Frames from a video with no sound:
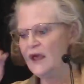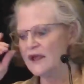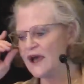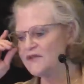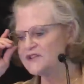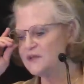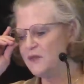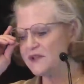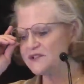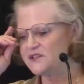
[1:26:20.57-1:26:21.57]
And obviously,
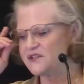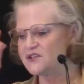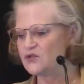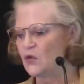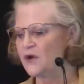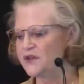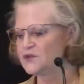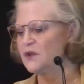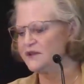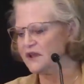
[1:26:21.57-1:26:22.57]
mets to distant organs
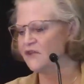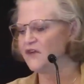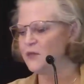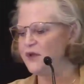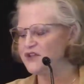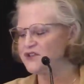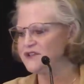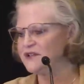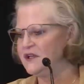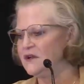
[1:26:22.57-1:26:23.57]
will identify patients
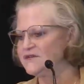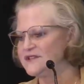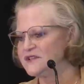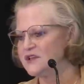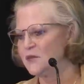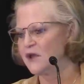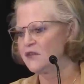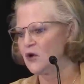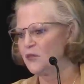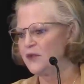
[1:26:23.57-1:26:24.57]
in need of systemic
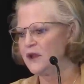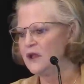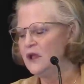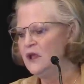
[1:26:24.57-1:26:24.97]
therapy.